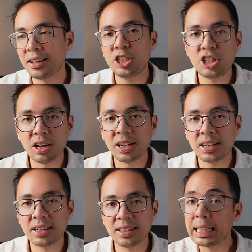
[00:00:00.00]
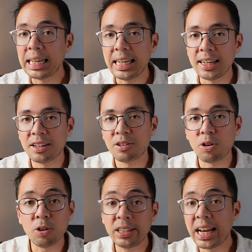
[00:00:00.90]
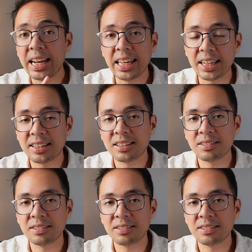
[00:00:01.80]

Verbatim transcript: junk, clean, organic.